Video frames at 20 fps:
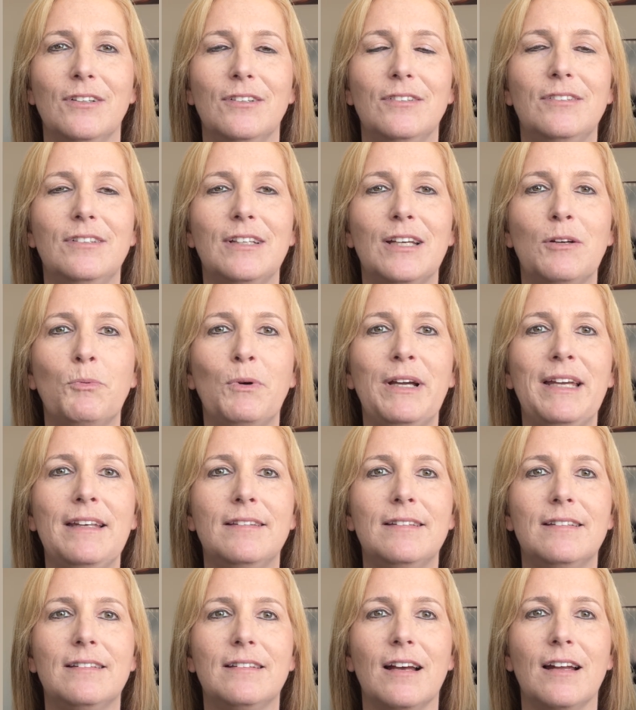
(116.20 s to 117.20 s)
Did we
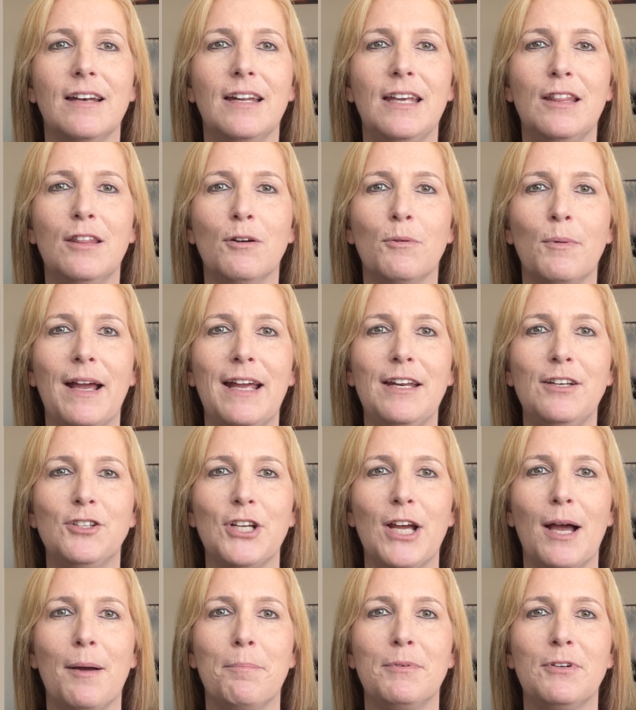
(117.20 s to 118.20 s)
study the right
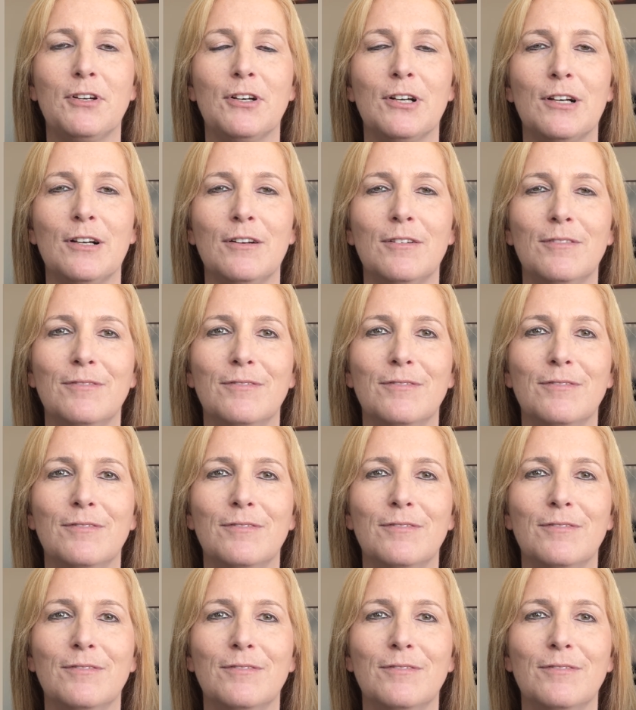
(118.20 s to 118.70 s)
chapter?